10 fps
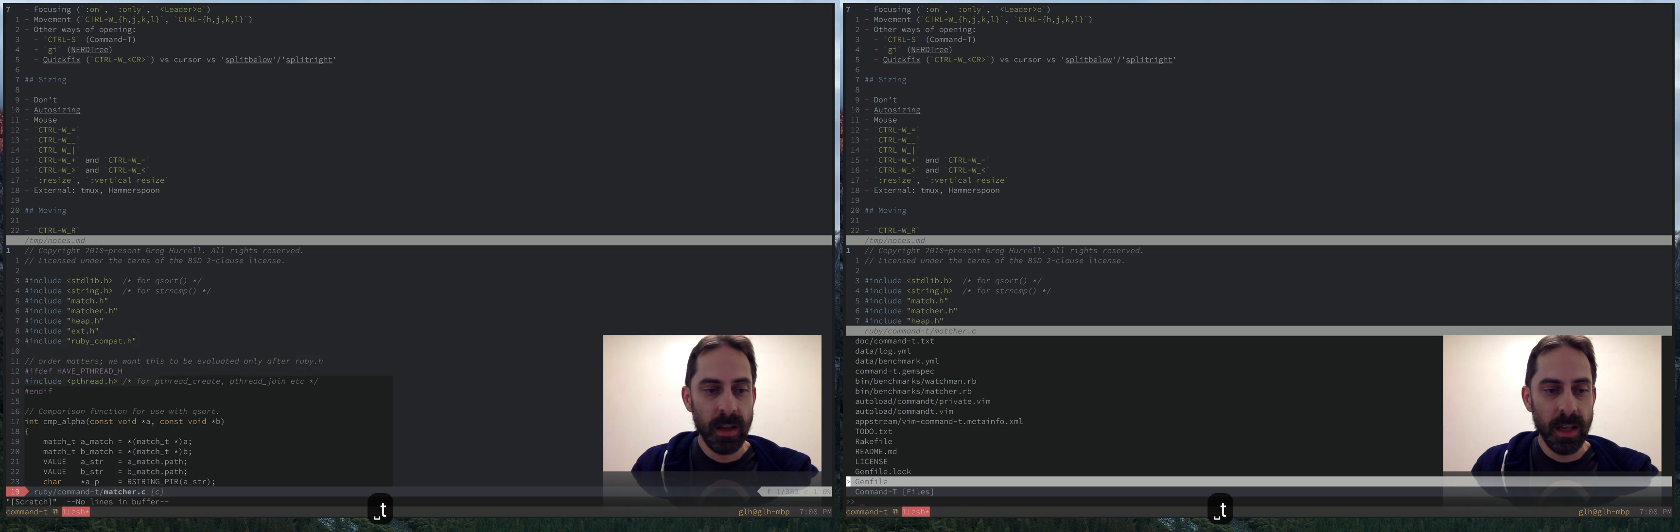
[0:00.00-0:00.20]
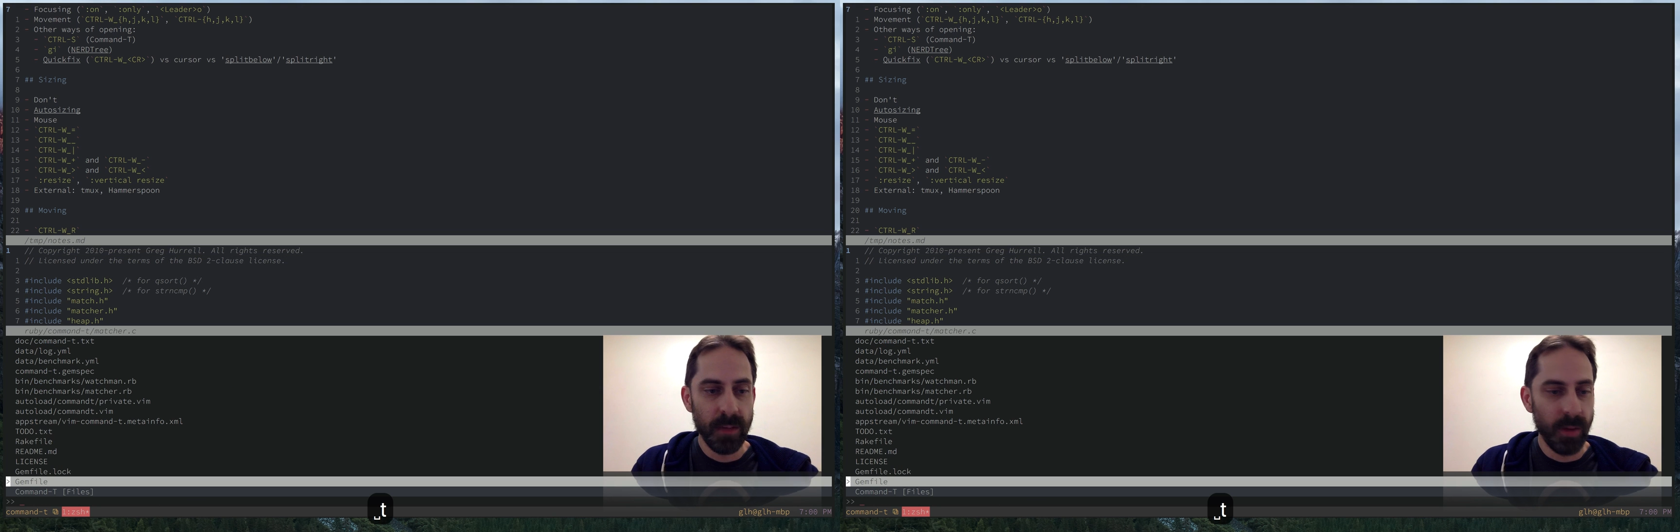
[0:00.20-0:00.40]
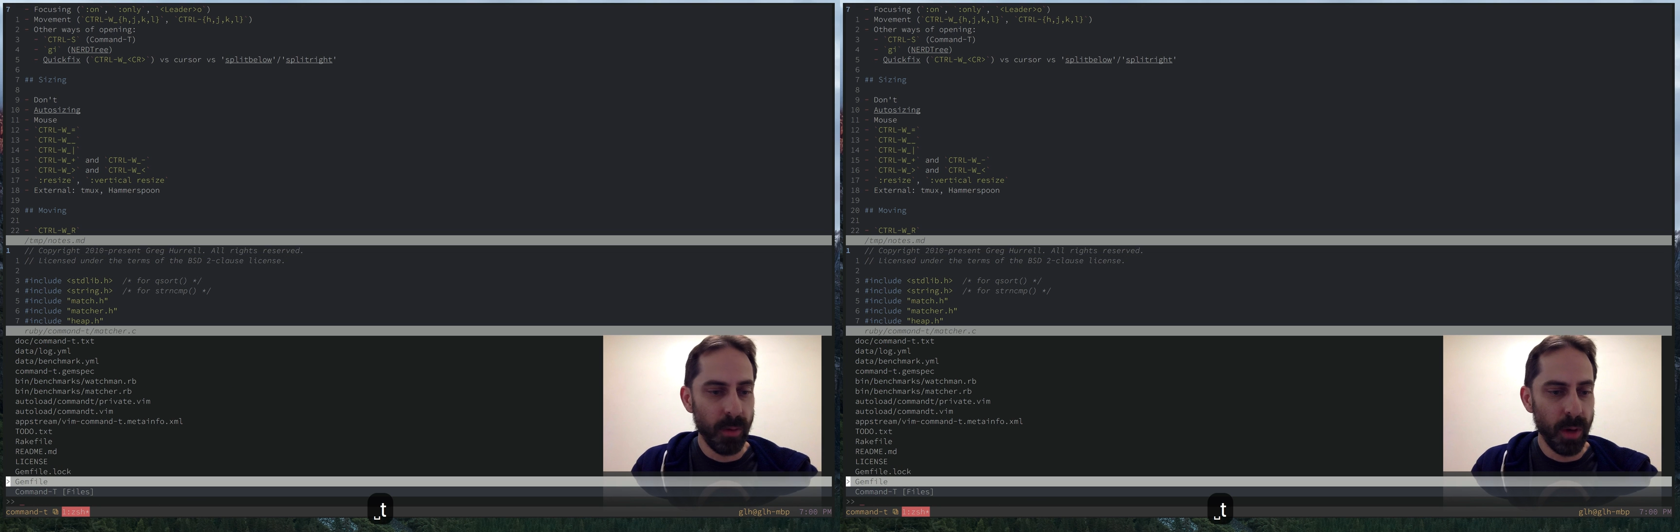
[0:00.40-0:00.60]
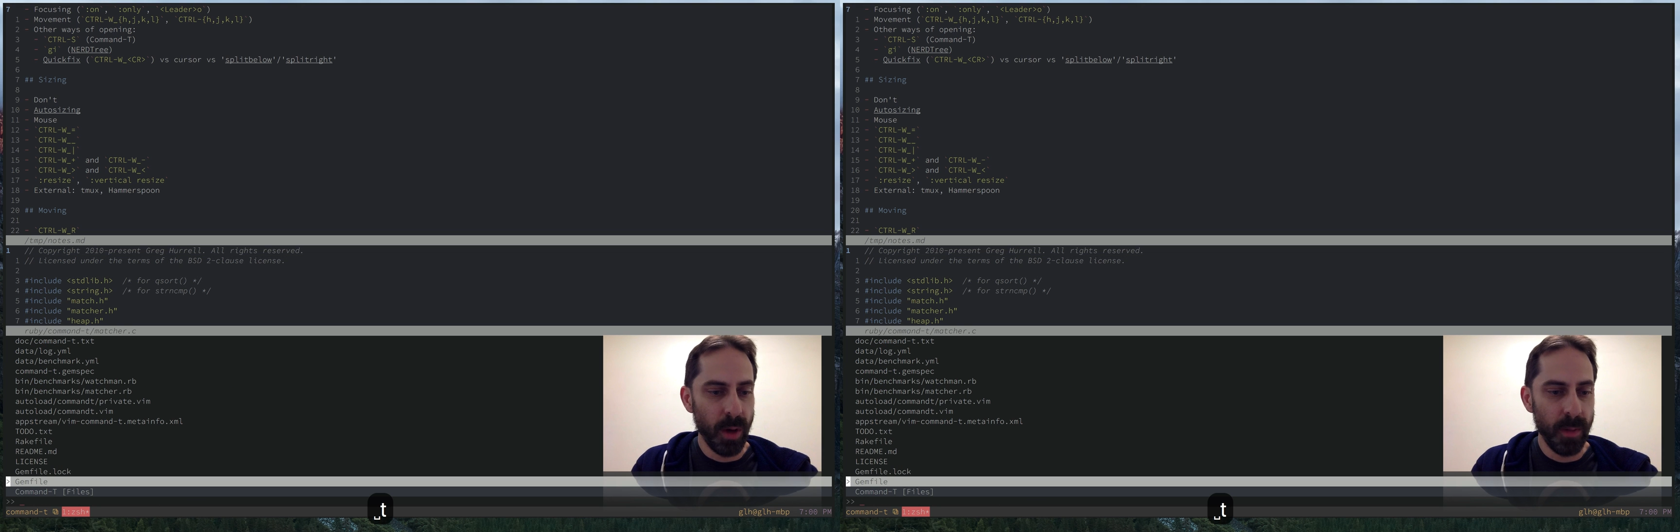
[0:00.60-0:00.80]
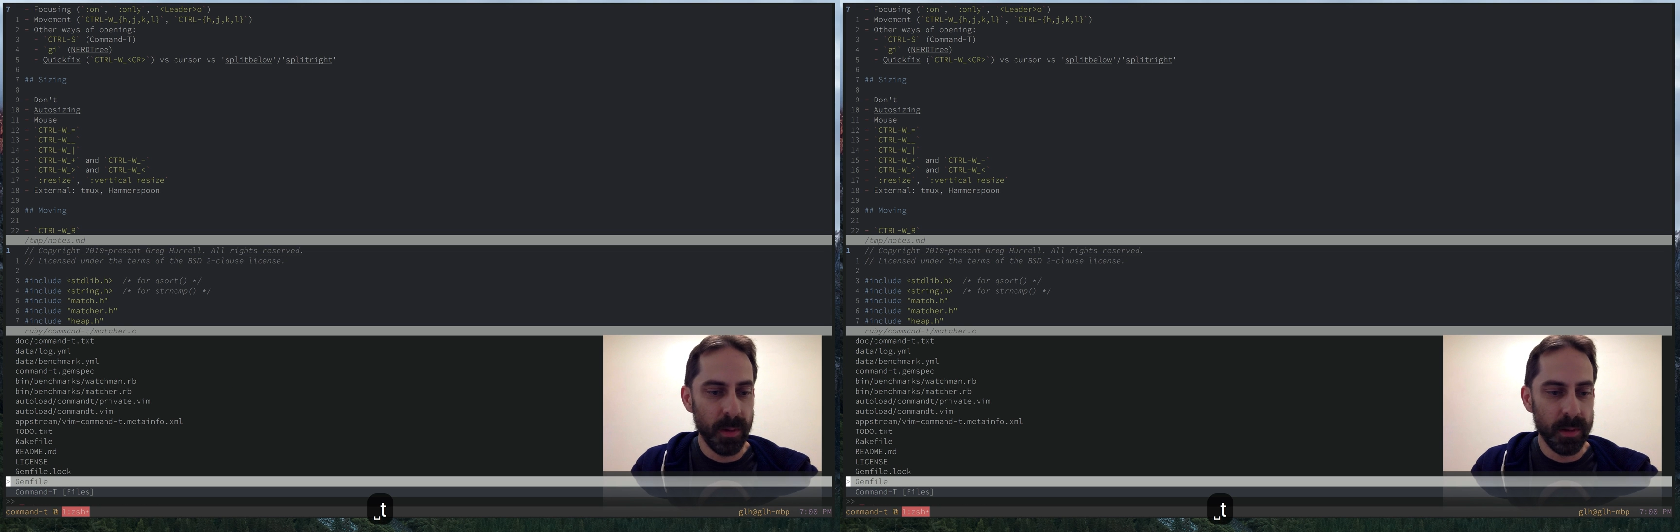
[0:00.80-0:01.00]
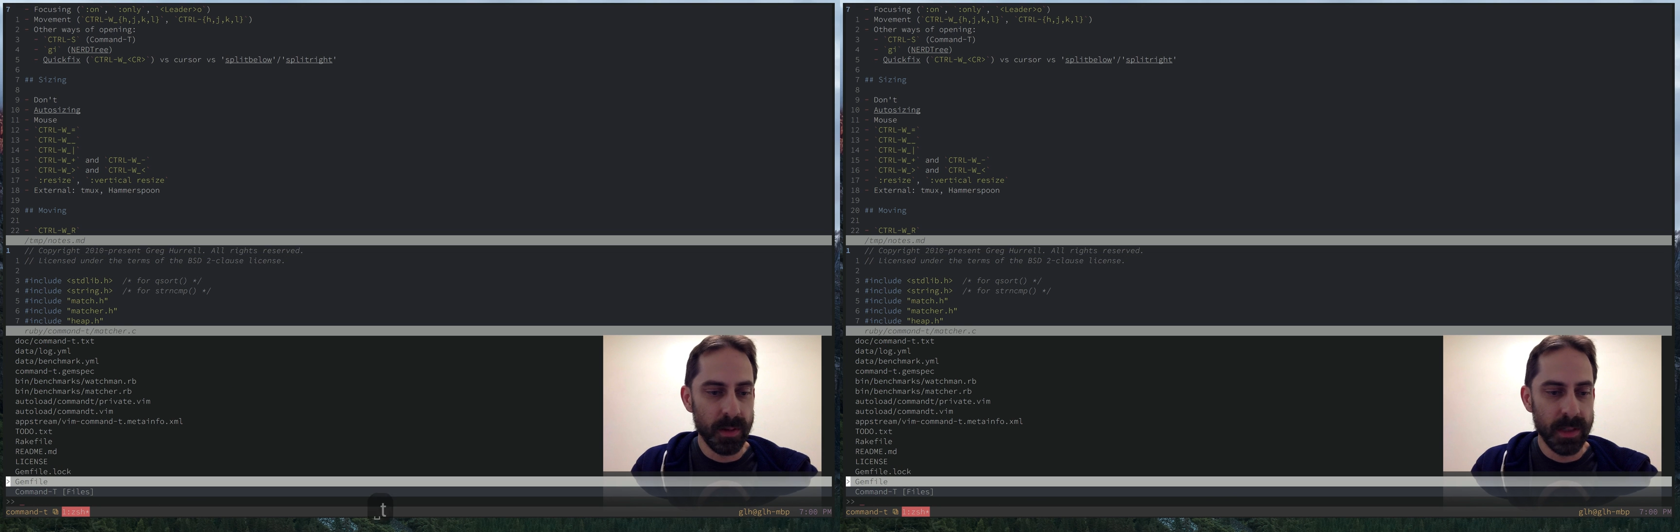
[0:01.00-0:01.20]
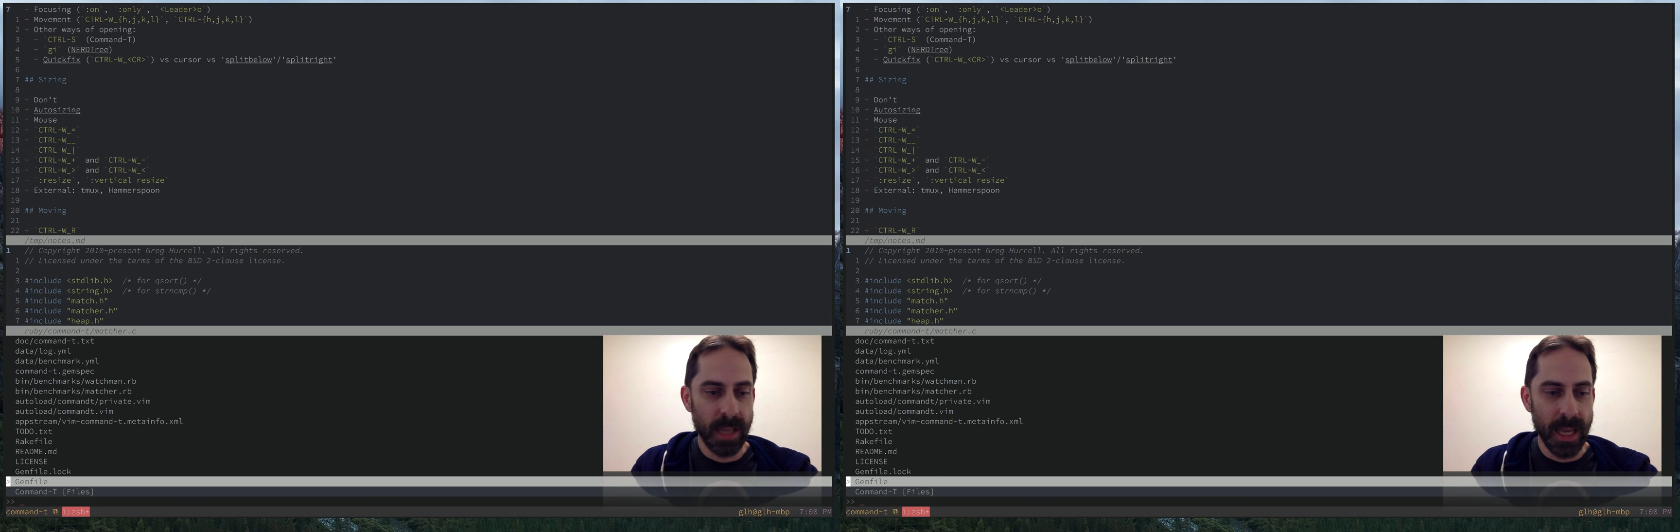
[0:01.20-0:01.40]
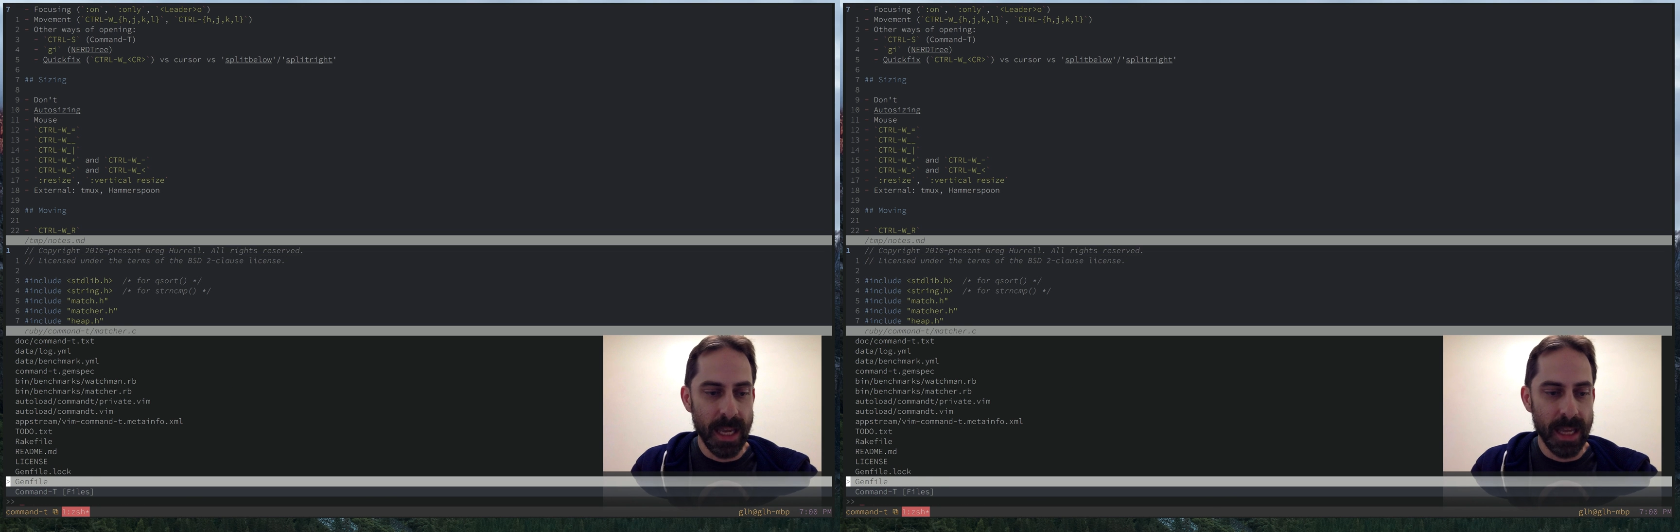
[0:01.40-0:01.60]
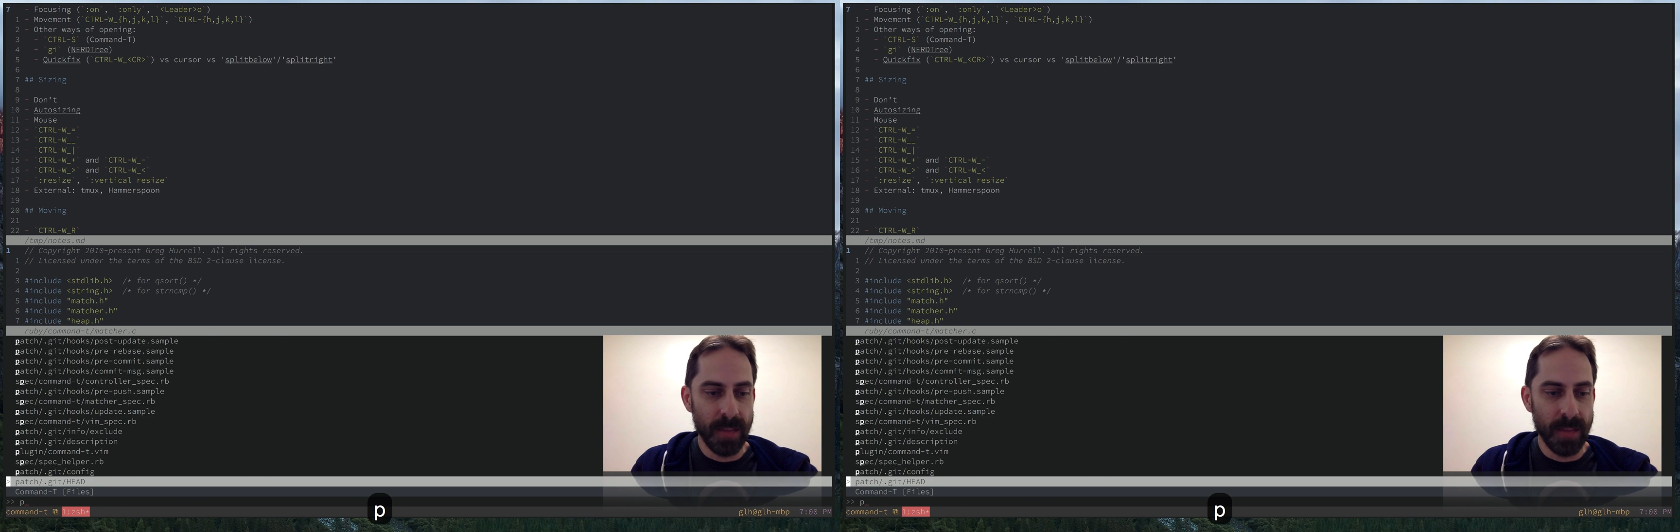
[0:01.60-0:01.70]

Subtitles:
If I want to open, say,